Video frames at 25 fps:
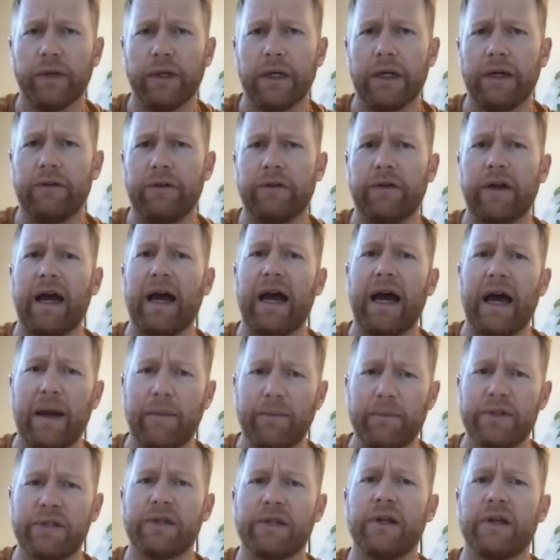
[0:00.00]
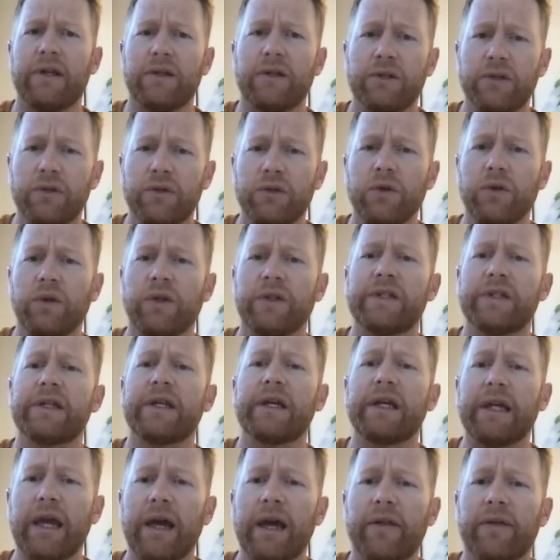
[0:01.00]
of apps and tools
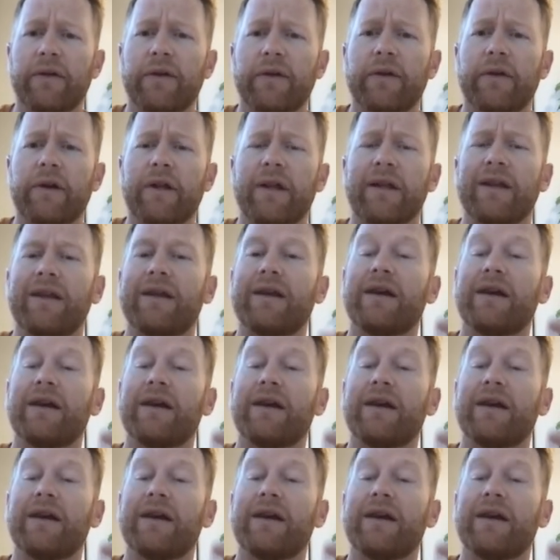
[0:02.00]
together in